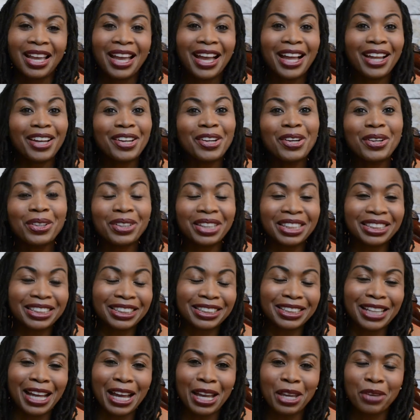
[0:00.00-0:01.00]
Hello, this
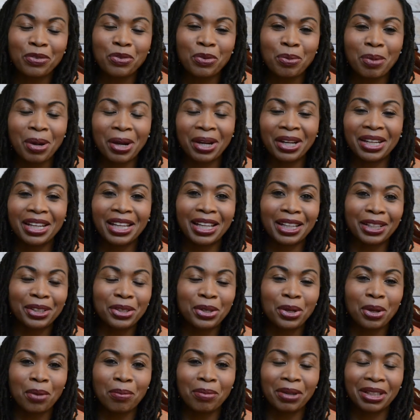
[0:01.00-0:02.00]
is Aya Farinelli,
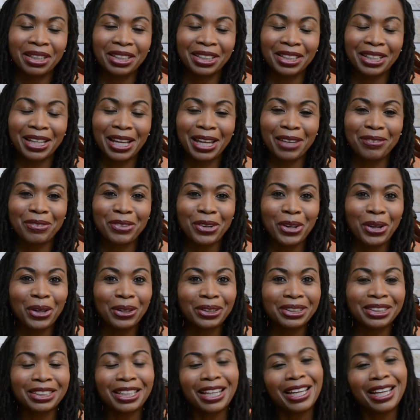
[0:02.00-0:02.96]
your Abundant Life Coach,